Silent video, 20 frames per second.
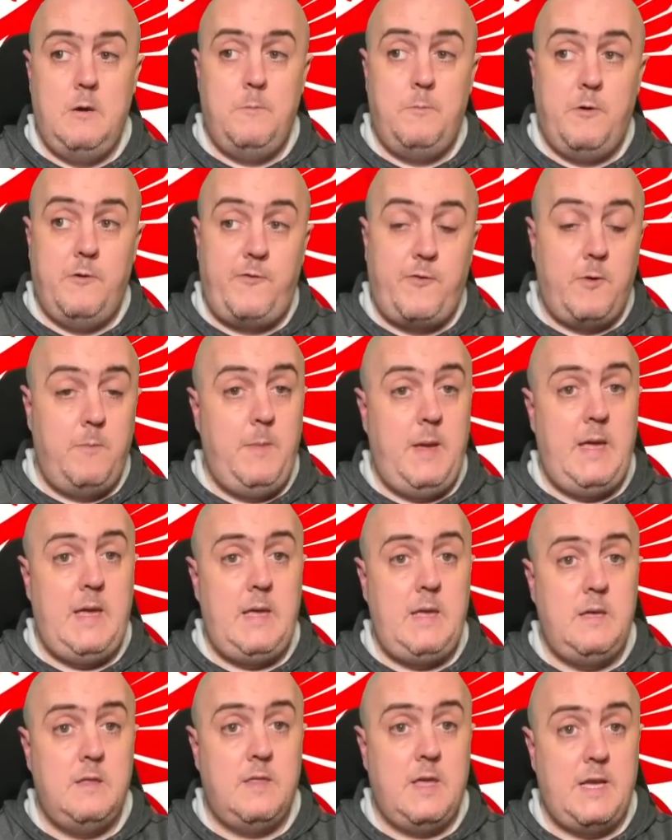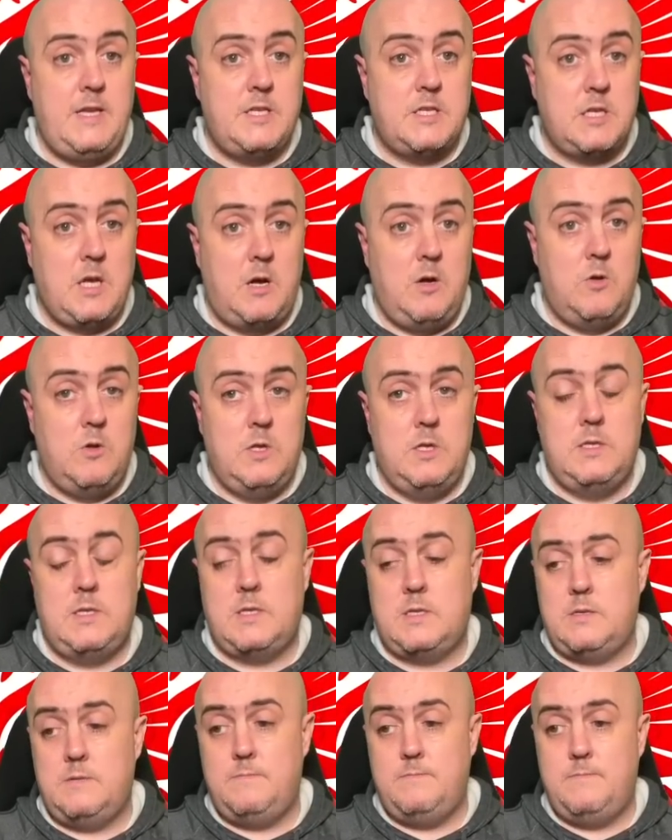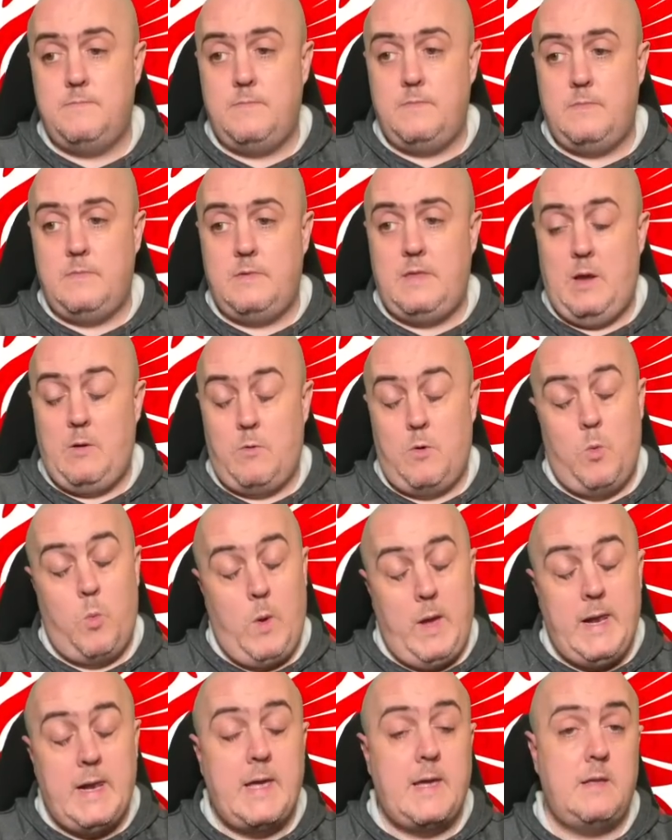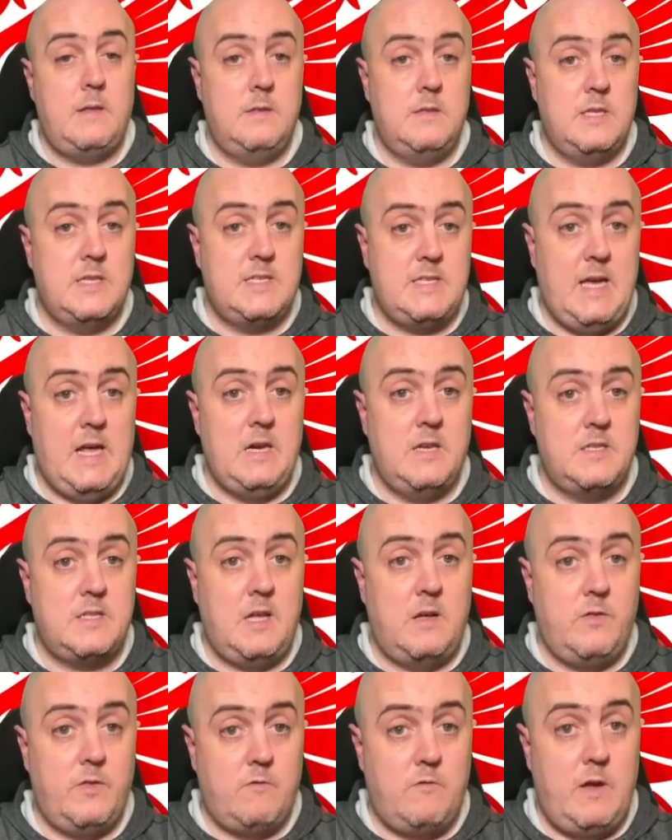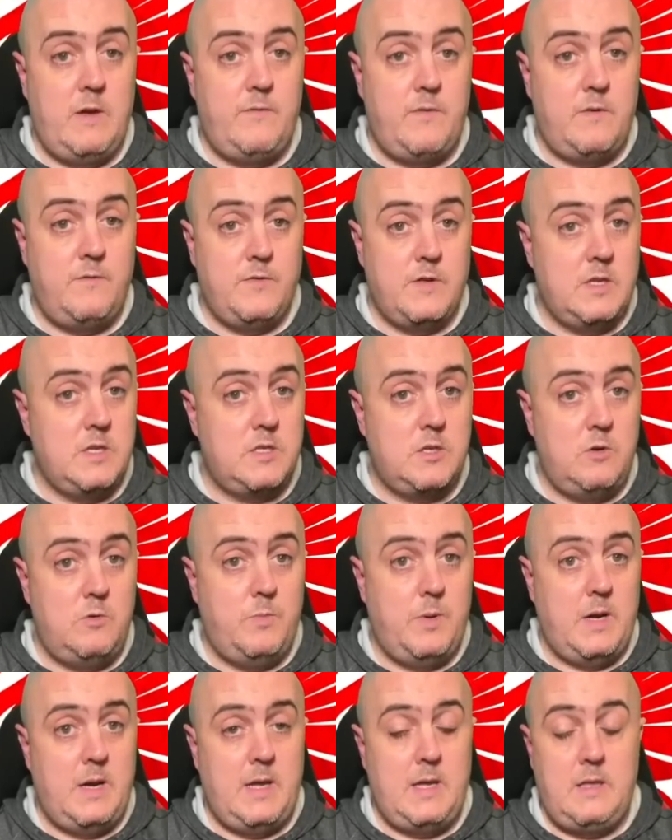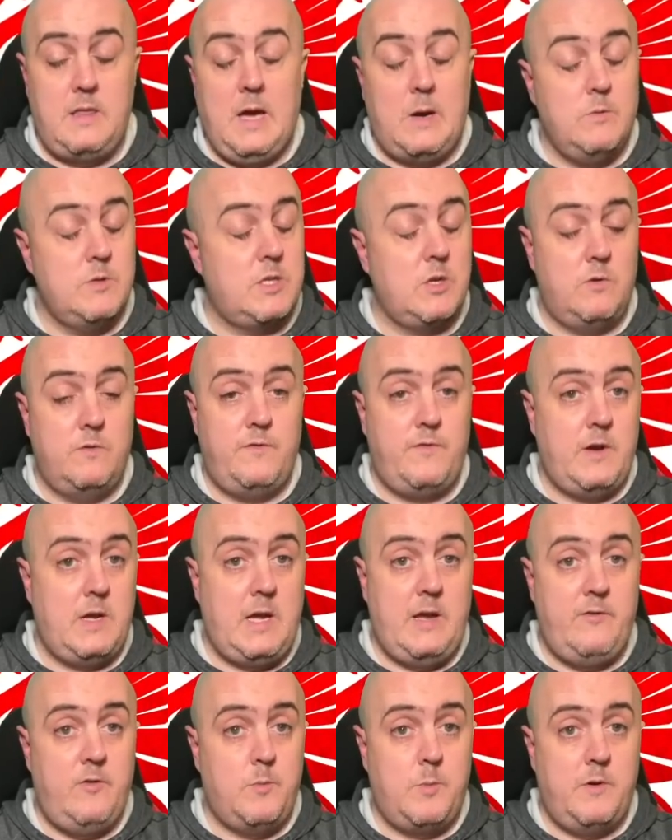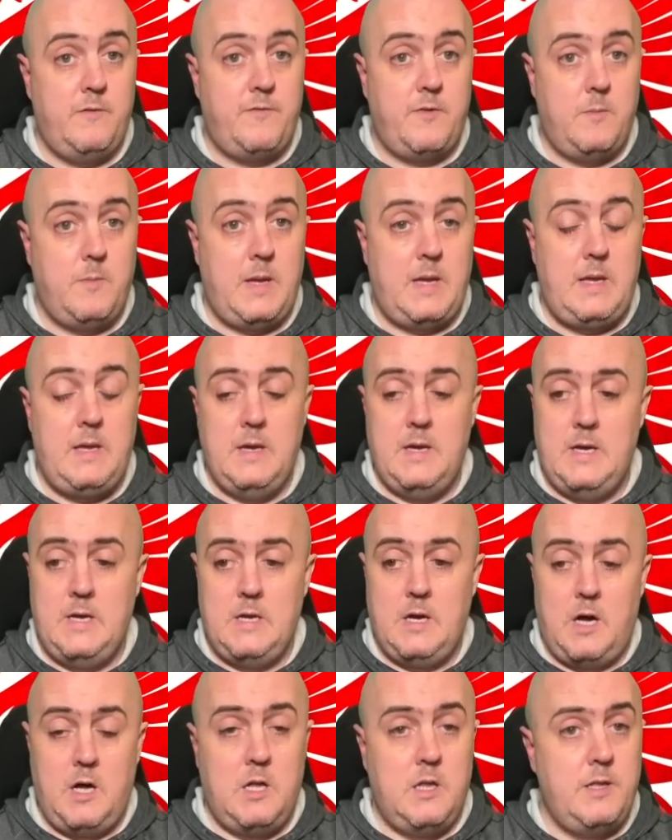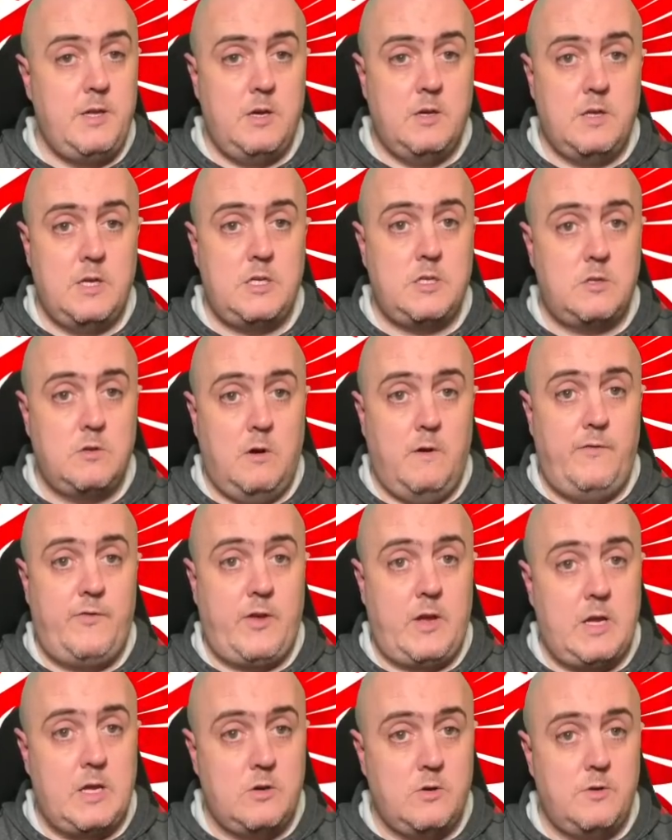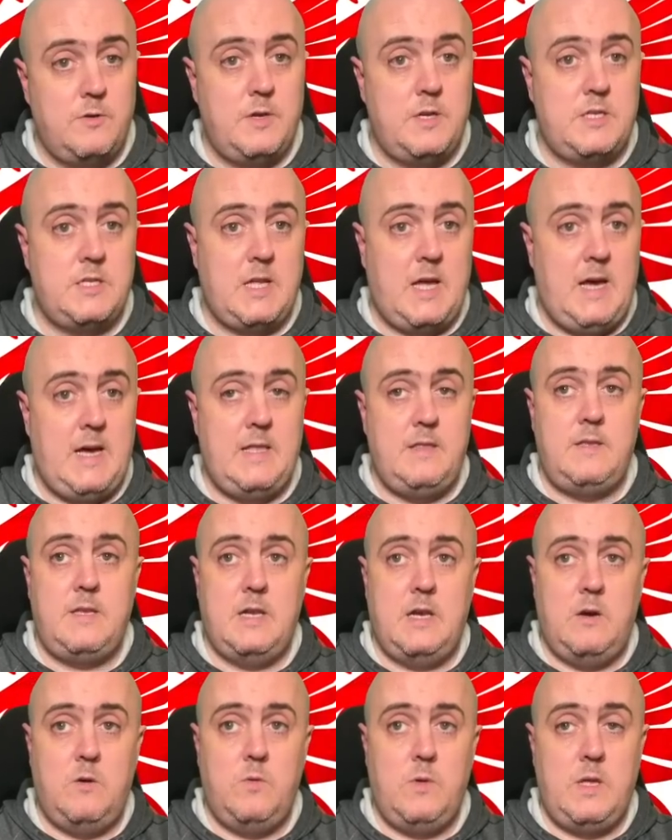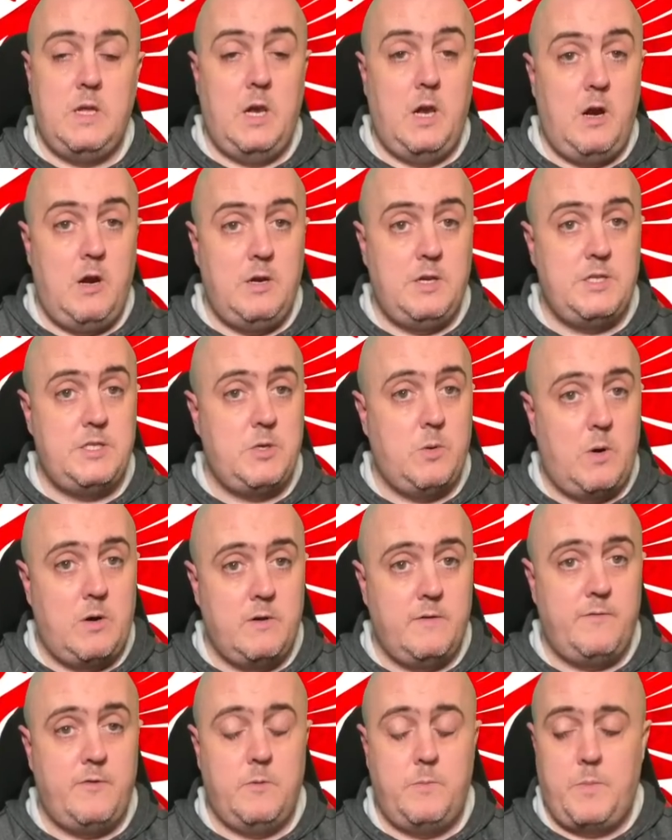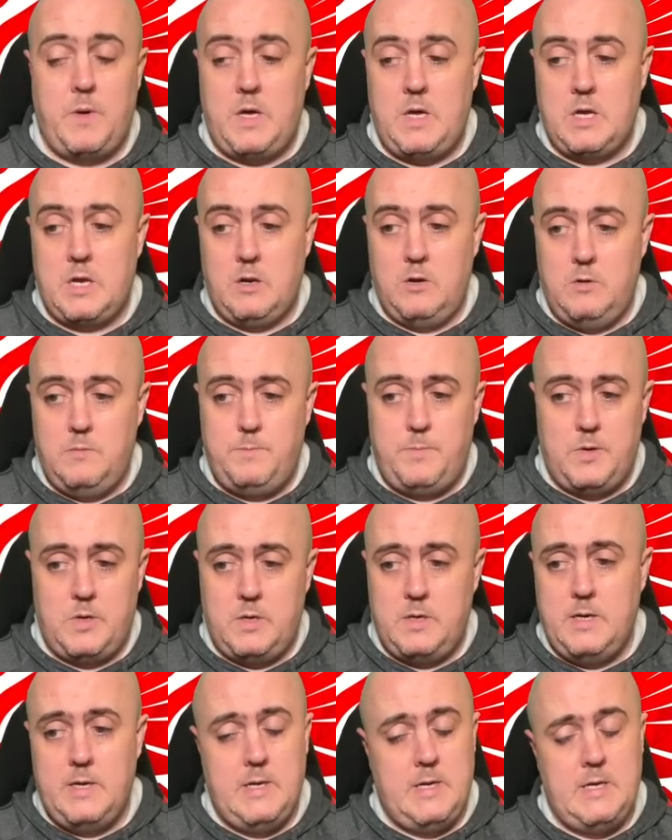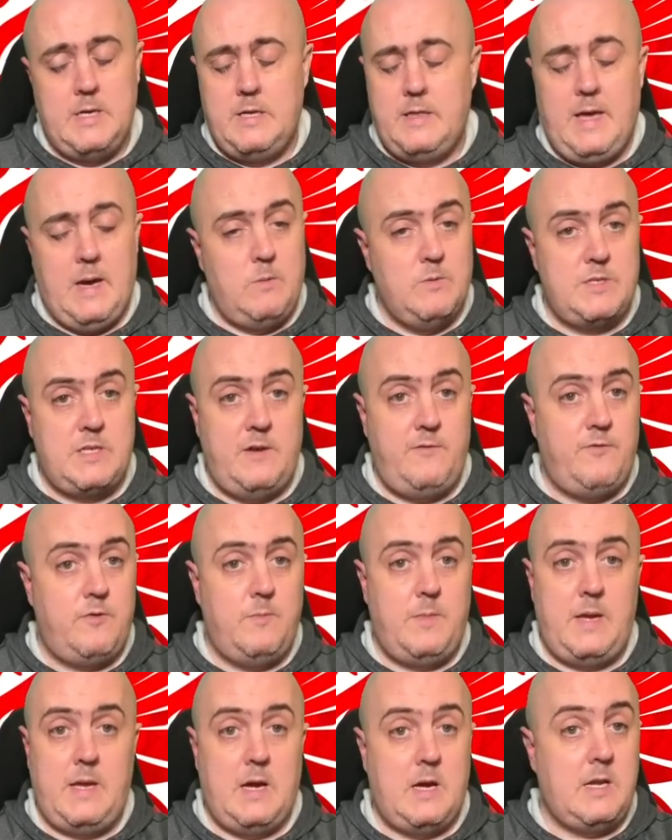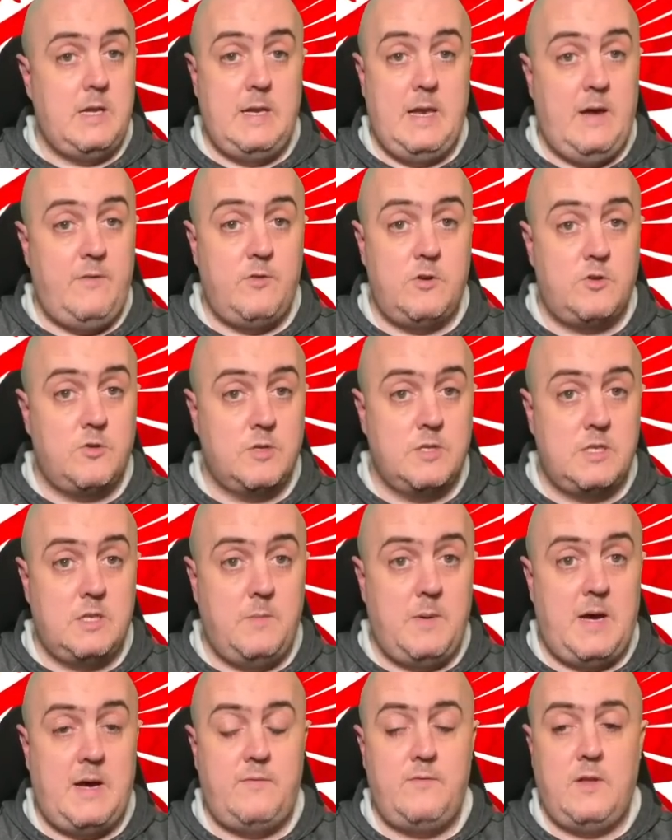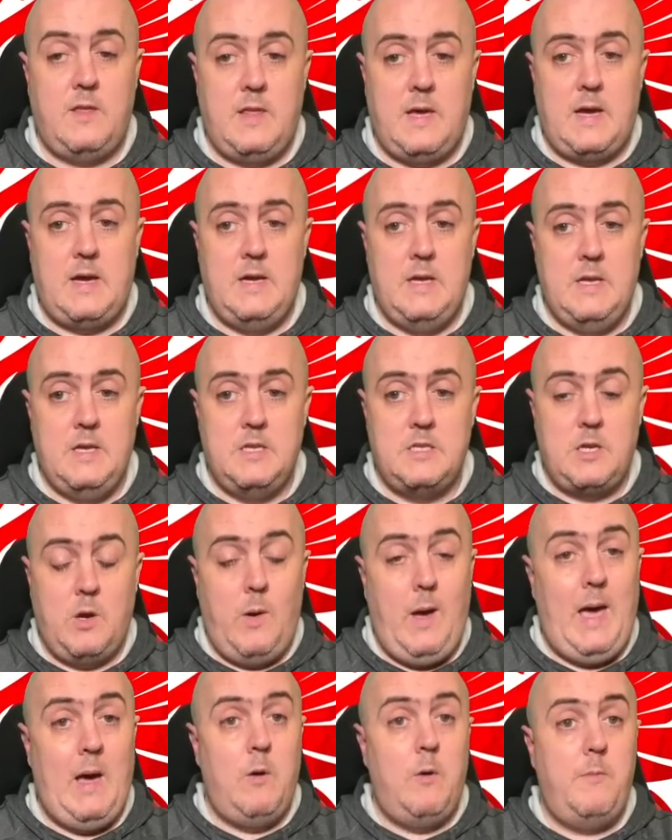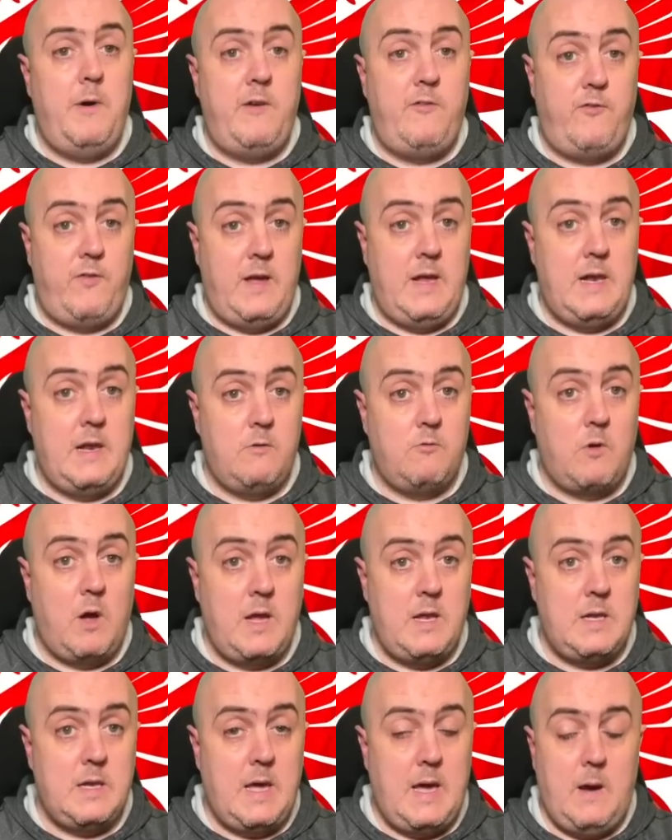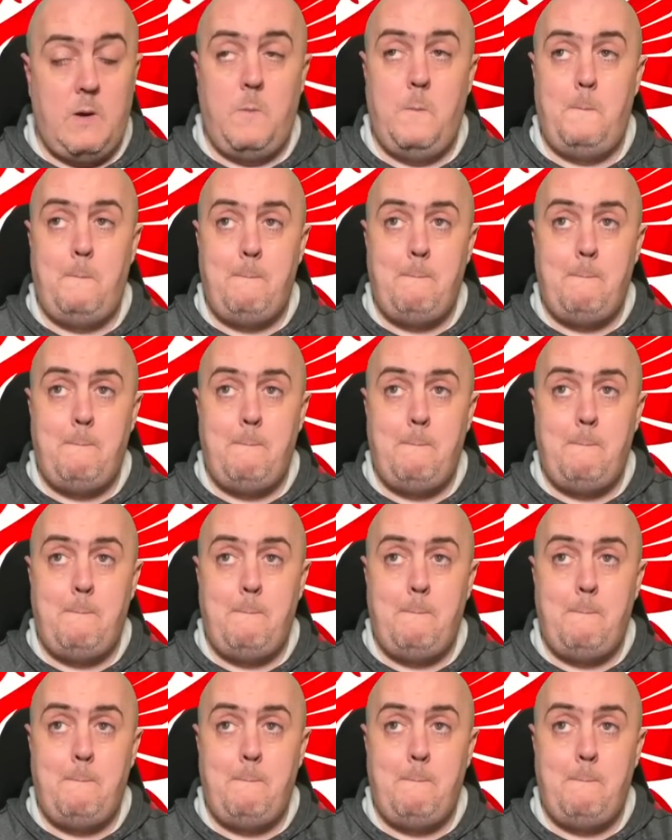But for me, they were willing to sell us down the river for the Super League. That was unforgivable for me. All the other stuff I can understand, you know, you learn as you own a football club, but that was it for me. I could never trust them after that. So how am I feeling right now?